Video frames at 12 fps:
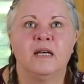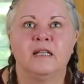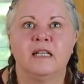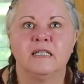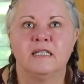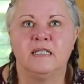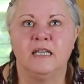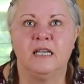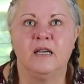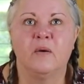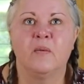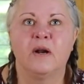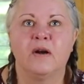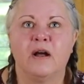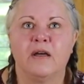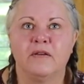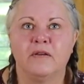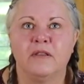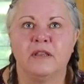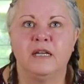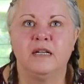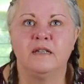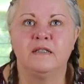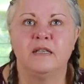Let's see, what are other
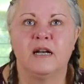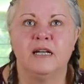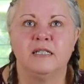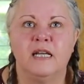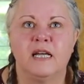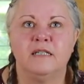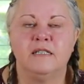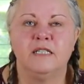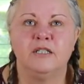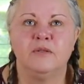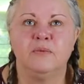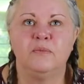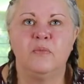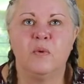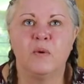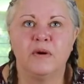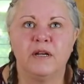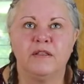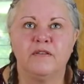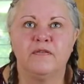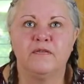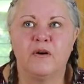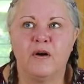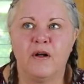things that I tend to do more in the
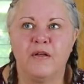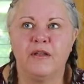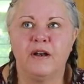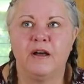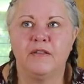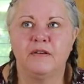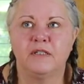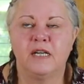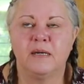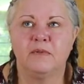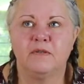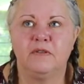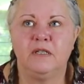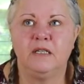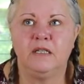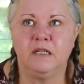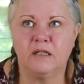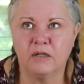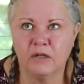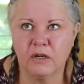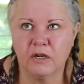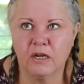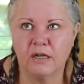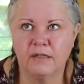fall than other times of the
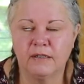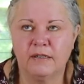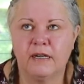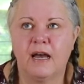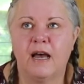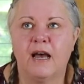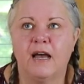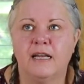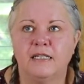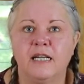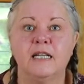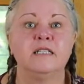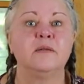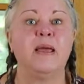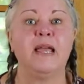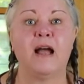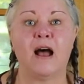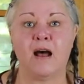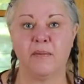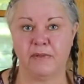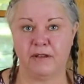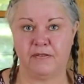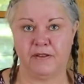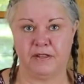year? I tend to make
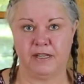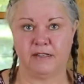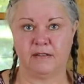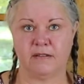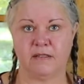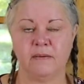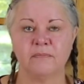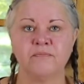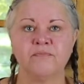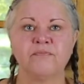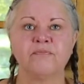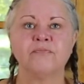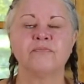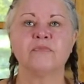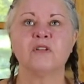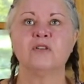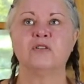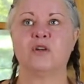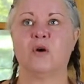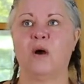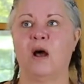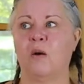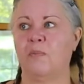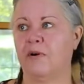omelet fillings. So
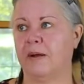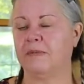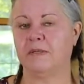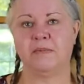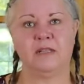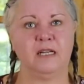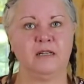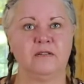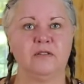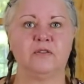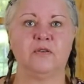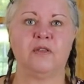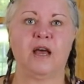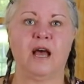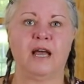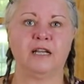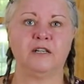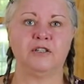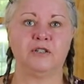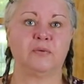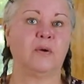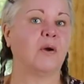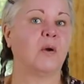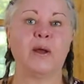I'll prep some things so that I can just
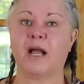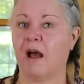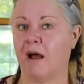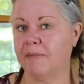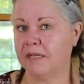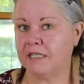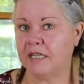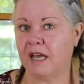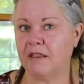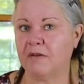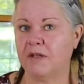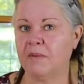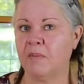throw a quick omelet together in the